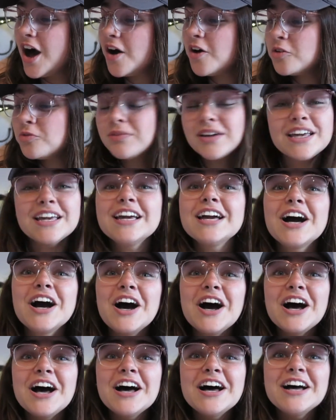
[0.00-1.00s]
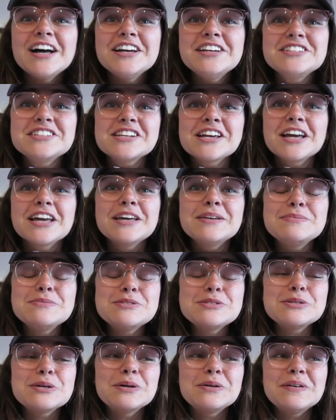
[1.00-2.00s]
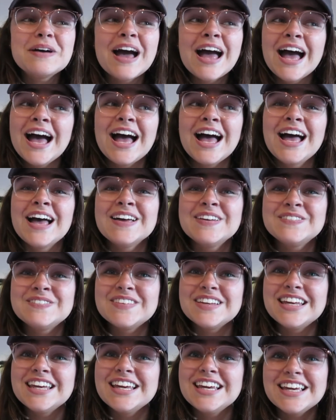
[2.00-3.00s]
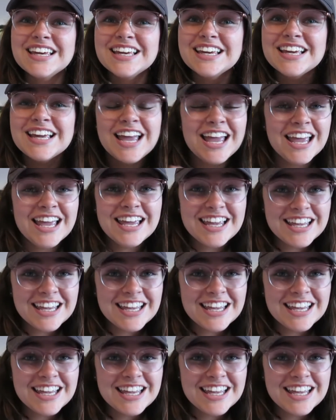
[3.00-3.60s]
Oh my gosh, I am so happy.